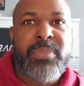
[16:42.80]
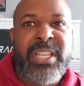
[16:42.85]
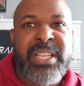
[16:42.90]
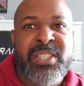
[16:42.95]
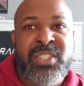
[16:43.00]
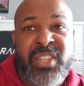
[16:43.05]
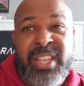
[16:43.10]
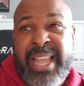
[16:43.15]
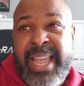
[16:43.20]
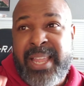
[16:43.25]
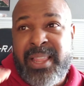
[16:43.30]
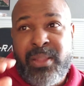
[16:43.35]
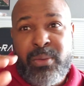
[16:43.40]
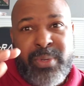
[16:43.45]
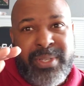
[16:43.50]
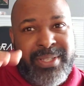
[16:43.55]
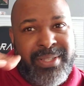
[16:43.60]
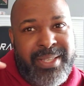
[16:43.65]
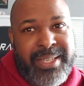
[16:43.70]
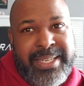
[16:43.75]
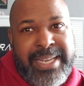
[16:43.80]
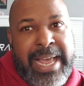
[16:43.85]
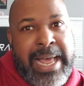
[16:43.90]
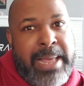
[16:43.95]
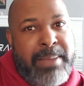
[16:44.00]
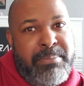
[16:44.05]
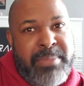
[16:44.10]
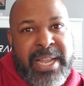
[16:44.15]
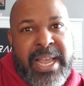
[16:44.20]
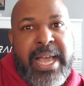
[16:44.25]
Seattle was the
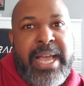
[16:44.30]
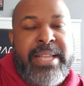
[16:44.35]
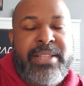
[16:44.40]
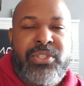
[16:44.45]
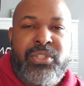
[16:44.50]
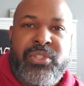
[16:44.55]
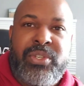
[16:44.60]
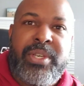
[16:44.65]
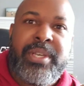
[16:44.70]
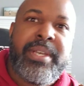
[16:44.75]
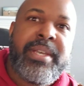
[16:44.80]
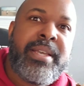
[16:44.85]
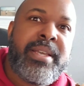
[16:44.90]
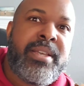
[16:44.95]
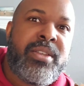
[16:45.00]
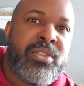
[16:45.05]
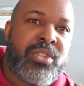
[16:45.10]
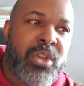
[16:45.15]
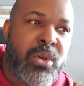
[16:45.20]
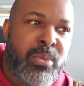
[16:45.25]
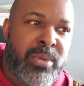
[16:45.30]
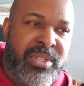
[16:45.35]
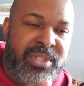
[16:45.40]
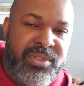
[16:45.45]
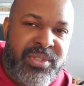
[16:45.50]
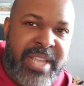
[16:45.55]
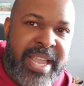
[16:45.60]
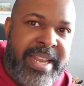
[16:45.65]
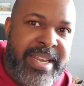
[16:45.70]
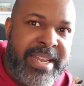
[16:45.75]
top notch. So
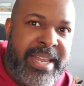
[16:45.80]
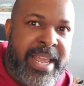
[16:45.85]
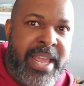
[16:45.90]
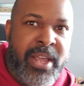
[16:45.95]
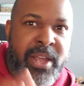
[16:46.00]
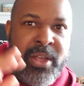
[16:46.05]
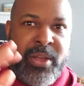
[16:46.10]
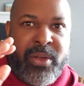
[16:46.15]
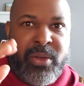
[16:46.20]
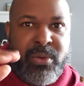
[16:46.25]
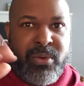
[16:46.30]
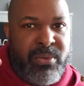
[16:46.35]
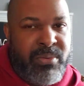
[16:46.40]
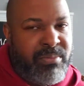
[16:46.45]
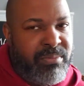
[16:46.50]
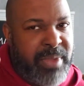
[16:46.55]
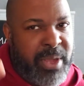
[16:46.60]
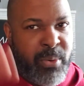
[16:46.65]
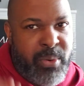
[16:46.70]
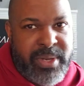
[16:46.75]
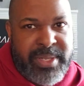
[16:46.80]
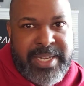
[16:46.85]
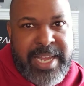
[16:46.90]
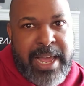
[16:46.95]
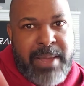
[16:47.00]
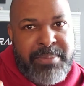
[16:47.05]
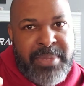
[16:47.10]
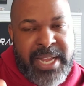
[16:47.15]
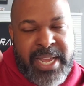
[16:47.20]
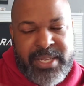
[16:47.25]
was San Diego. They were
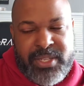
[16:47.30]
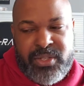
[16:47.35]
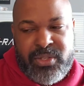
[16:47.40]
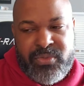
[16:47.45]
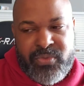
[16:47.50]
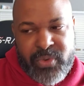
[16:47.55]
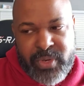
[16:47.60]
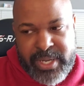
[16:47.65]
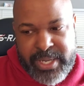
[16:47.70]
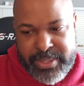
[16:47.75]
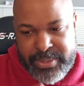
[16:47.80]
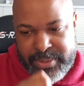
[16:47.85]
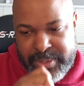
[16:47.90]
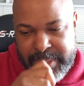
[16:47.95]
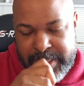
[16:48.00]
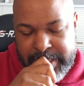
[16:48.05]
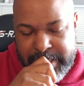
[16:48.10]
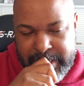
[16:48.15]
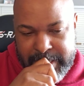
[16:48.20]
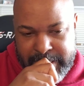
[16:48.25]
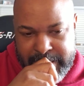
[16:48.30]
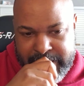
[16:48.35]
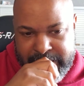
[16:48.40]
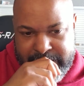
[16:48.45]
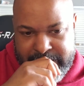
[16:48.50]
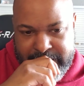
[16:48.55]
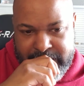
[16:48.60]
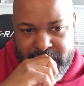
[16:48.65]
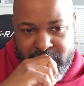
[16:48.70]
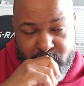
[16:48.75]
top notches for us.
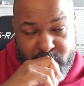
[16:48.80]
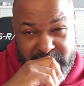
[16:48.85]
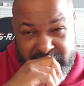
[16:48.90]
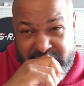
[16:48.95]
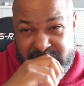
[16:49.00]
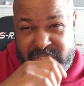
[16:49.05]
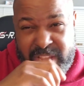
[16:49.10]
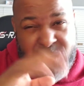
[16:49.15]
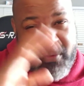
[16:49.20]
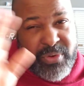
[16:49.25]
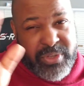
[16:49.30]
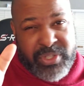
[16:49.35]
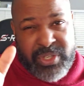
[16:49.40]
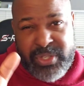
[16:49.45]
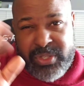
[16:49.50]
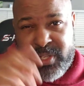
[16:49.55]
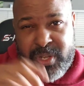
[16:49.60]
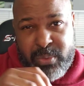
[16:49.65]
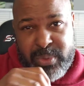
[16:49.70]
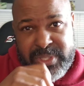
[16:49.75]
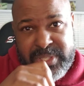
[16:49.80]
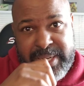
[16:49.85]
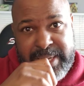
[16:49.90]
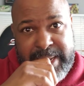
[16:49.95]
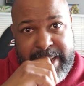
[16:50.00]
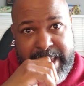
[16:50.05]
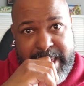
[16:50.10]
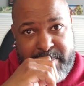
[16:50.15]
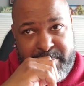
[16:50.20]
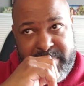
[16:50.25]
We knew San Francisco wasn't going
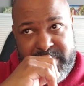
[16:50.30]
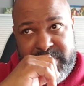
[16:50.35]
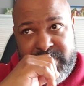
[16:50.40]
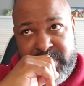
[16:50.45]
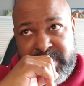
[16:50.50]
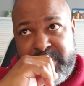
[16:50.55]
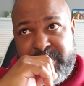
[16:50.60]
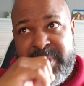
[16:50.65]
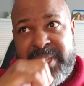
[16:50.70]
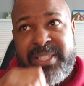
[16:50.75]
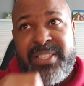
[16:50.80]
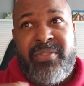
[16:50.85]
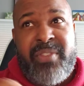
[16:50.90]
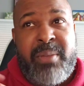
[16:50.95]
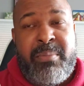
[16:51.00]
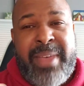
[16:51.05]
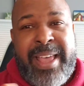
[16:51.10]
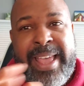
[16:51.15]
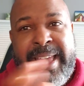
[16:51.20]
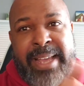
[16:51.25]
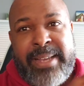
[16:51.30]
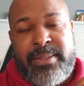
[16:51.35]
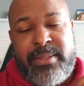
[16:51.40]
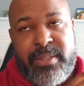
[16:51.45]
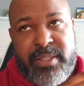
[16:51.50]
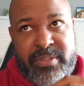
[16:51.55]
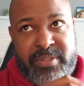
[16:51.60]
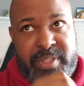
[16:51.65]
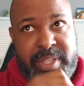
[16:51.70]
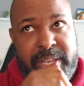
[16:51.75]
to happen. Too expensive, and my ex
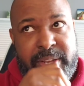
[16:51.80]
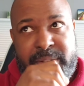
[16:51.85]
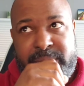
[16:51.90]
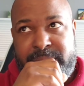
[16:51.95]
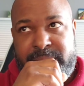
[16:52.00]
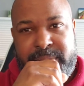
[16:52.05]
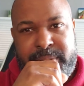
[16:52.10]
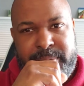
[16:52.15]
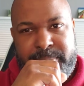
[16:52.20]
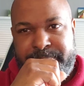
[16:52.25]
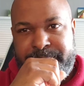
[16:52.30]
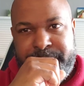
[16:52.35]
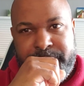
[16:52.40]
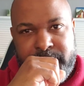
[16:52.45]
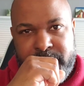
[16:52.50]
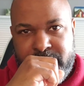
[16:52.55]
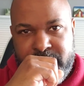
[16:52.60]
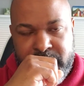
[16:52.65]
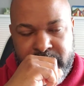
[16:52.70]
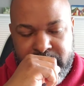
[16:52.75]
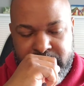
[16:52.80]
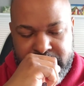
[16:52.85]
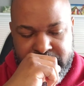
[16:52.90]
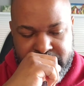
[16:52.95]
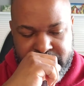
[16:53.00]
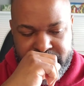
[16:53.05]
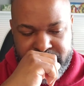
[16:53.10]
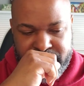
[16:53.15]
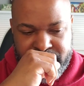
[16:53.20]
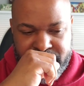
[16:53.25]
lives there. So,
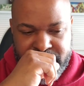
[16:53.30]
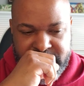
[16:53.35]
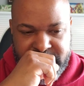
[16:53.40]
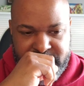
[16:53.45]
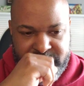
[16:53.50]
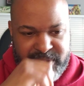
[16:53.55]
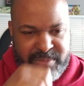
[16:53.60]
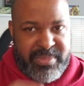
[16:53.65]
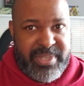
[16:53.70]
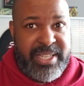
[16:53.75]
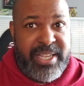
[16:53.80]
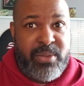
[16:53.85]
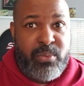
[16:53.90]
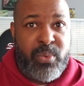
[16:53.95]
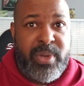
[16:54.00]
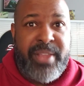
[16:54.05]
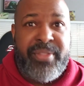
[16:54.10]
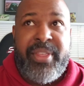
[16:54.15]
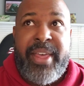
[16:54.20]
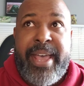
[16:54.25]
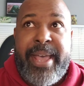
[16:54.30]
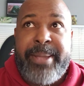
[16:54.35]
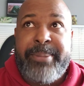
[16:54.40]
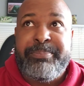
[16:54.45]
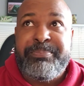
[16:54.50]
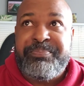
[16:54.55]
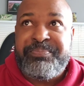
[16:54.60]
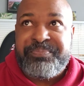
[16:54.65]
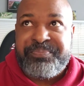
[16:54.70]
excuse me, didn't want that.